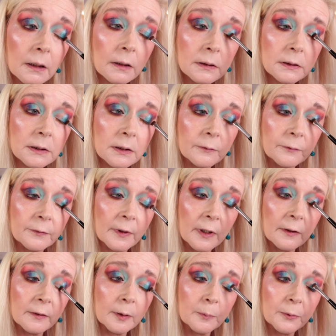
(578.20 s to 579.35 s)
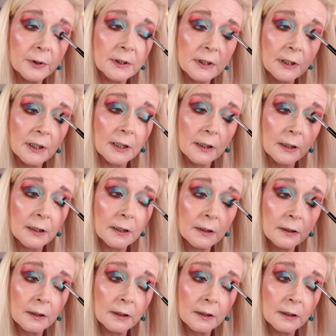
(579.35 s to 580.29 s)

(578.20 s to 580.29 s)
That's a very pretty colour.